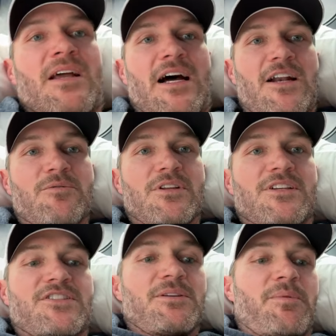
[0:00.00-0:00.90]
I don't really
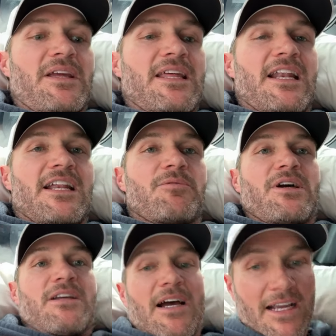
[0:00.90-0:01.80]
sleep like that
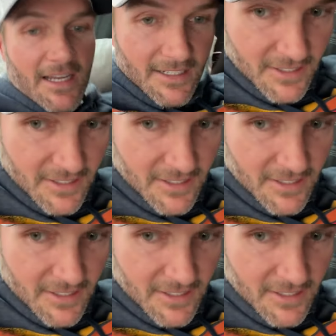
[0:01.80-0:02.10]
anyway. I kind of